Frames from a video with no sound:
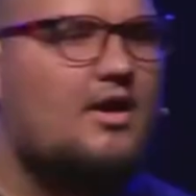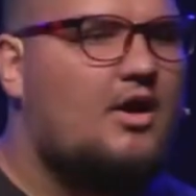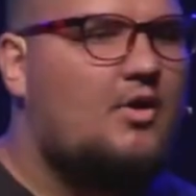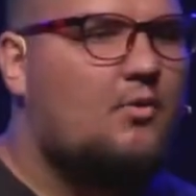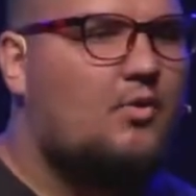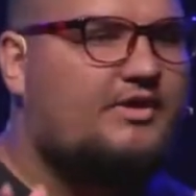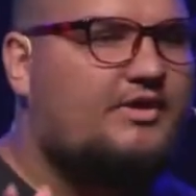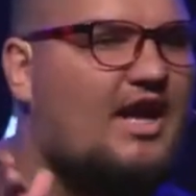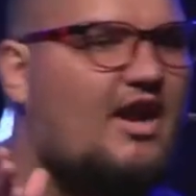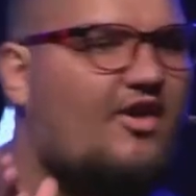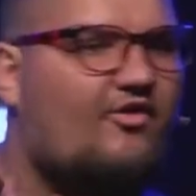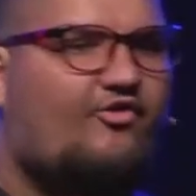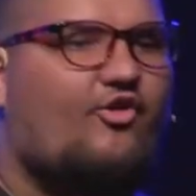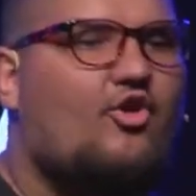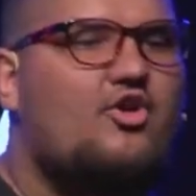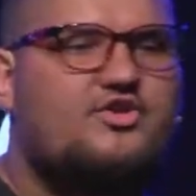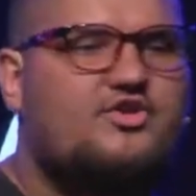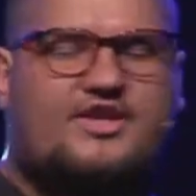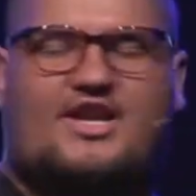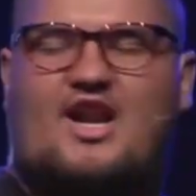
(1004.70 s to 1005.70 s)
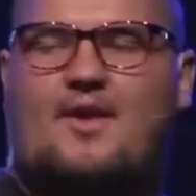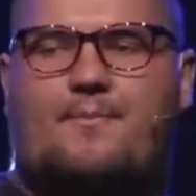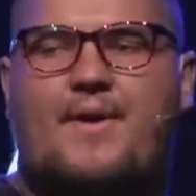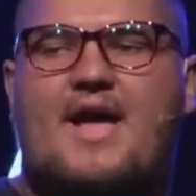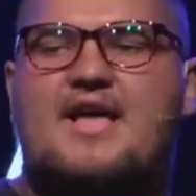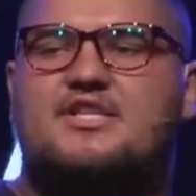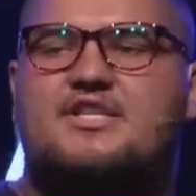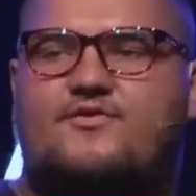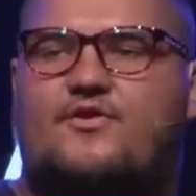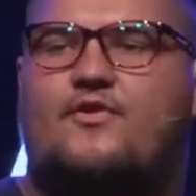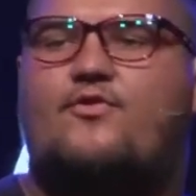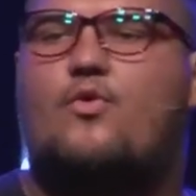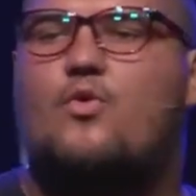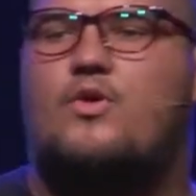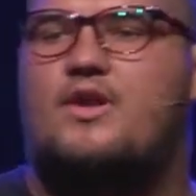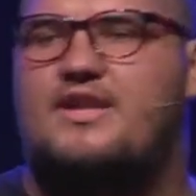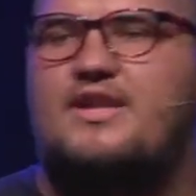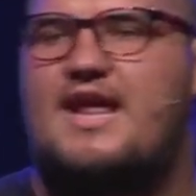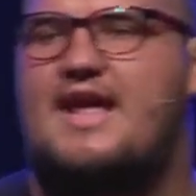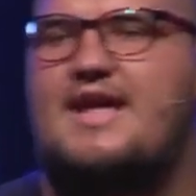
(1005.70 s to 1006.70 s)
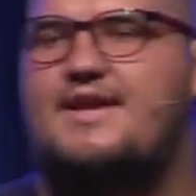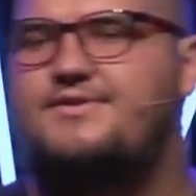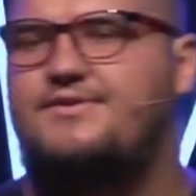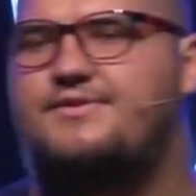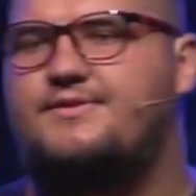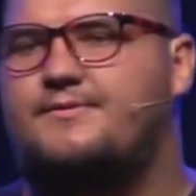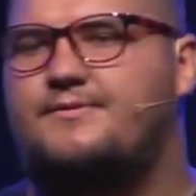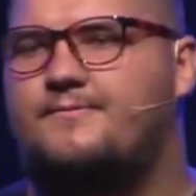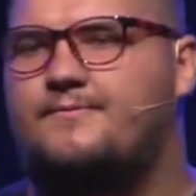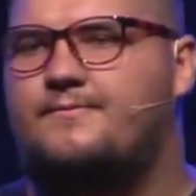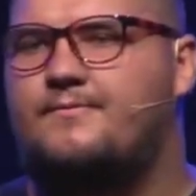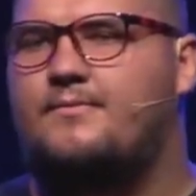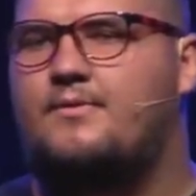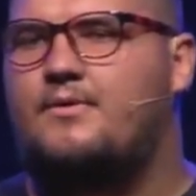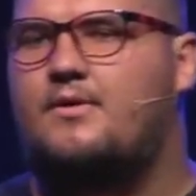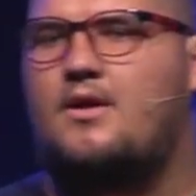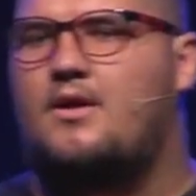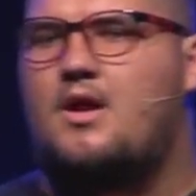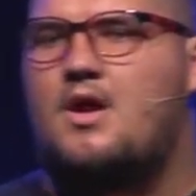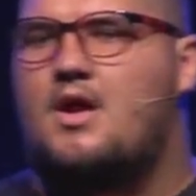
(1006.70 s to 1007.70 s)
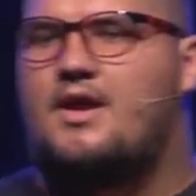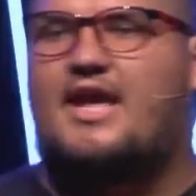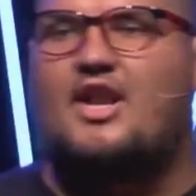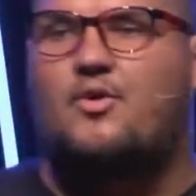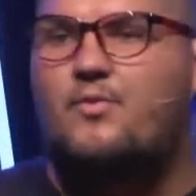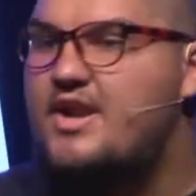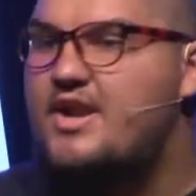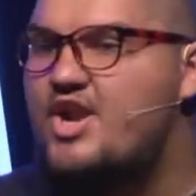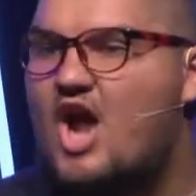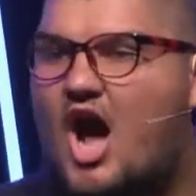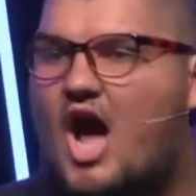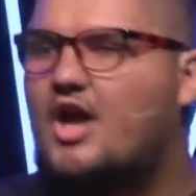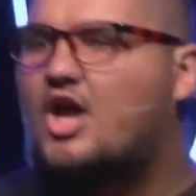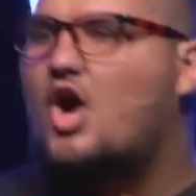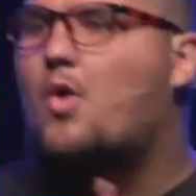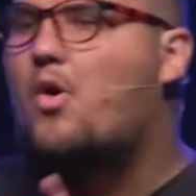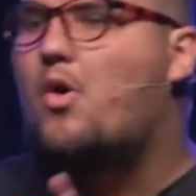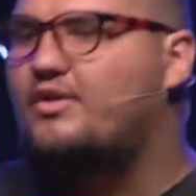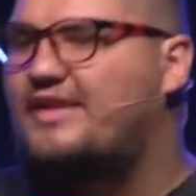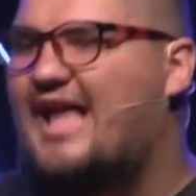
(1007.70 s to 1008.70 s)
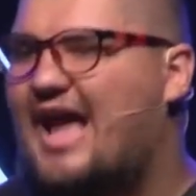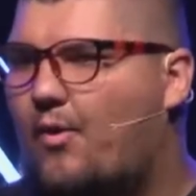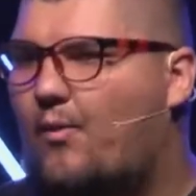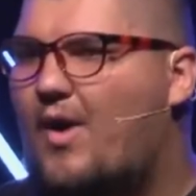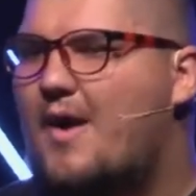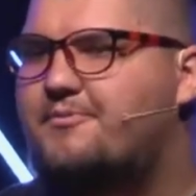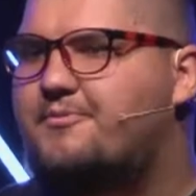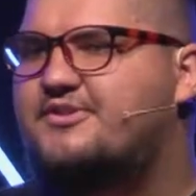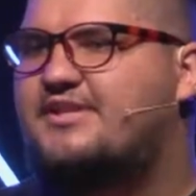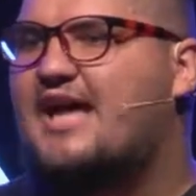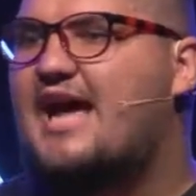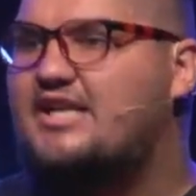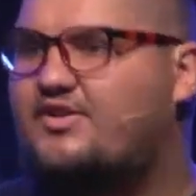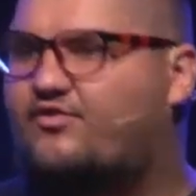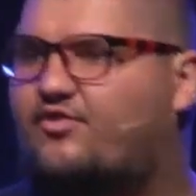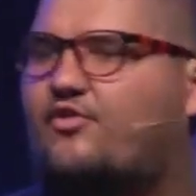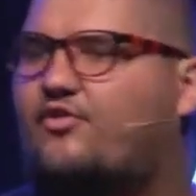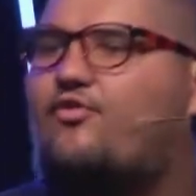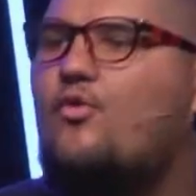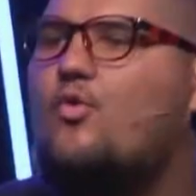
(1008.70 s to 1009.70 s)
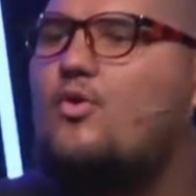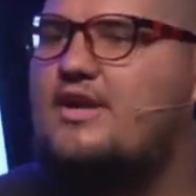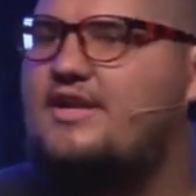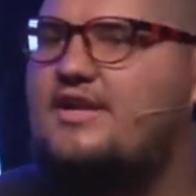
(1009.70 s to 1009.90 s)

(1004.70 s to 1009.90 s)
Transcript: with our first and our best for 40 days? Can we not go on that website for 40